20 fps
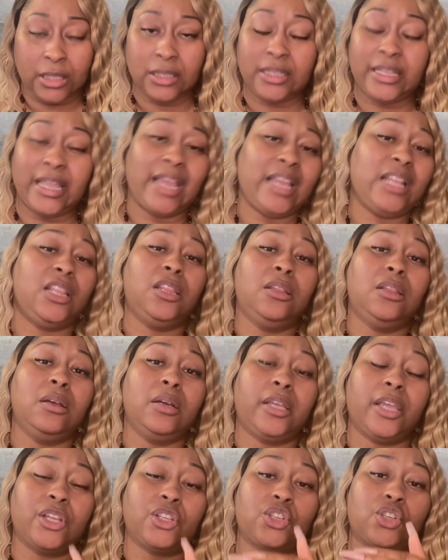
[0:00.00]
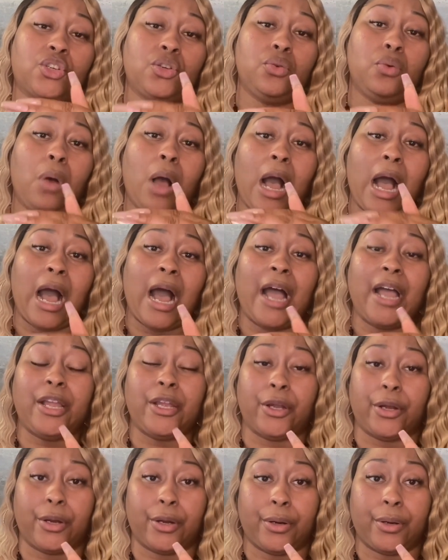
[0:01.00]
They look at you
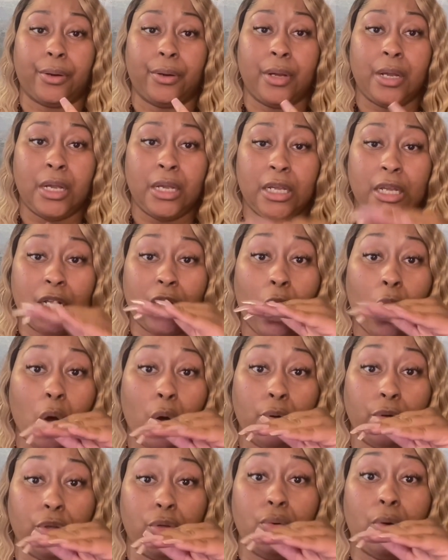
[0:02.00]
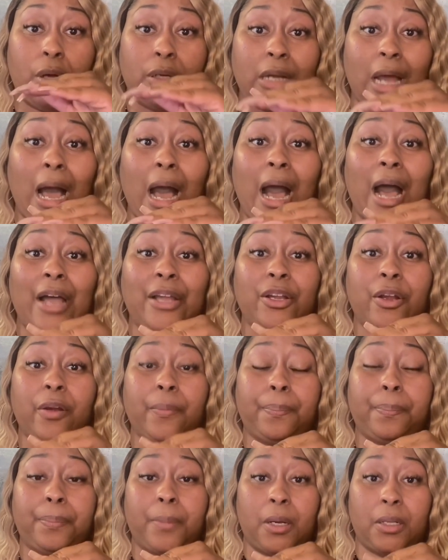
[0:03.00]
higher and hold you on a
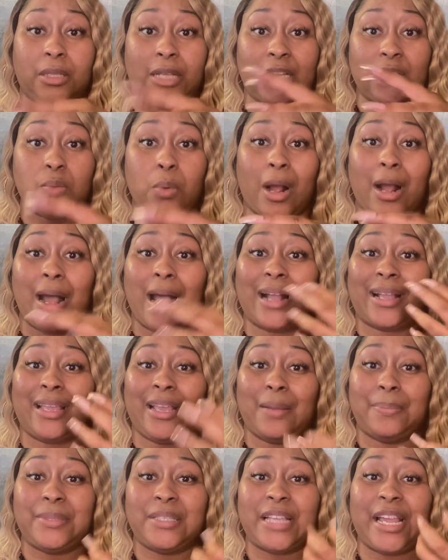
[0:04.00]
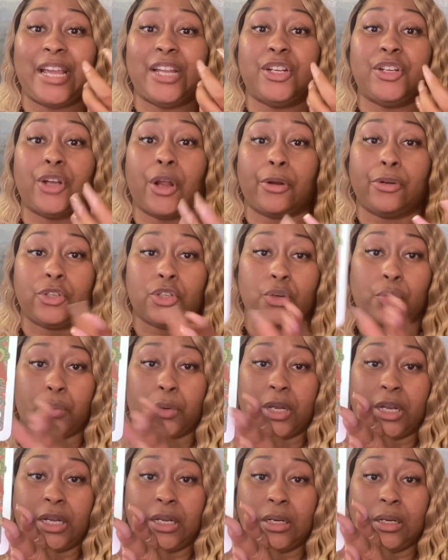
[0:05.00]
higher that's why I kept saying
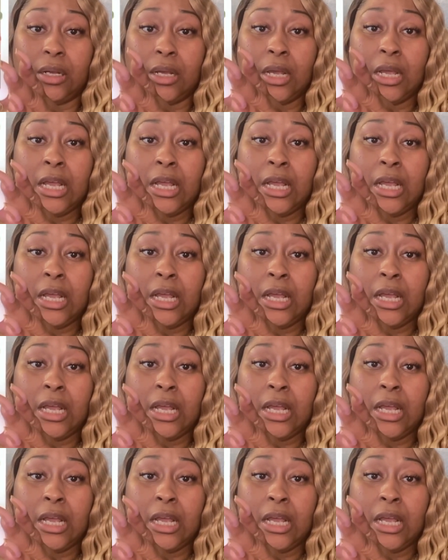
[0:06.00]
nurturing.